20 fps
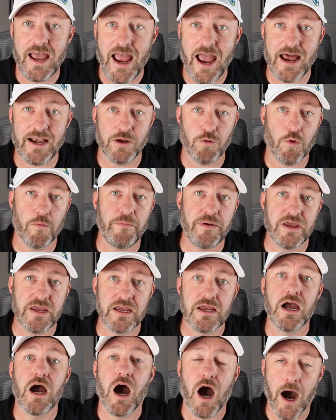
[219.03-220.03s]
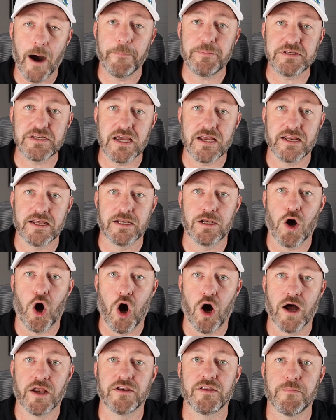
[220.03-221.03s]
and it will be updated
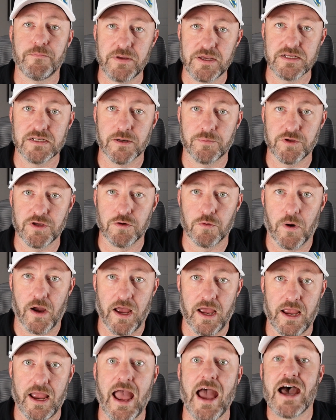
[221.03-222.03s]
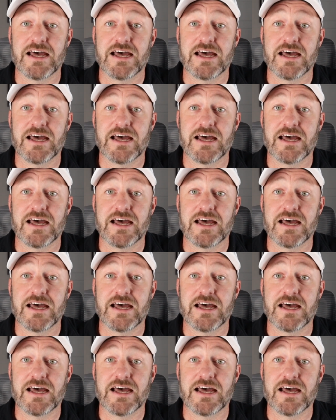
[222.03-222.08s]
on the P W A